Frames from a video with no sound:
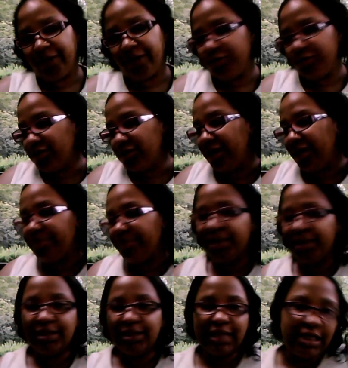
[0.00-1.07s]
If you take
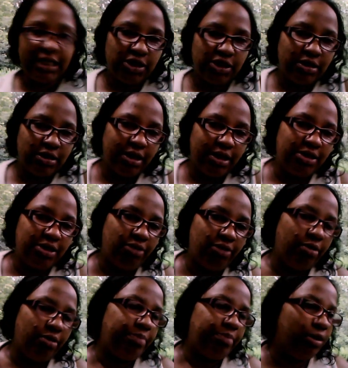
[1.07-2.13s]
medication, then
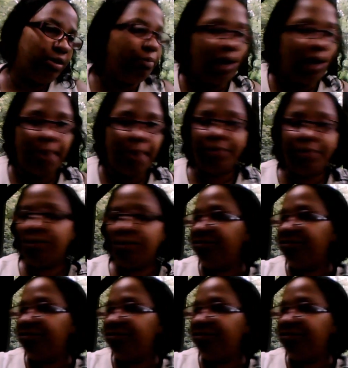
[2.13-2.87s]
you're a pill popper.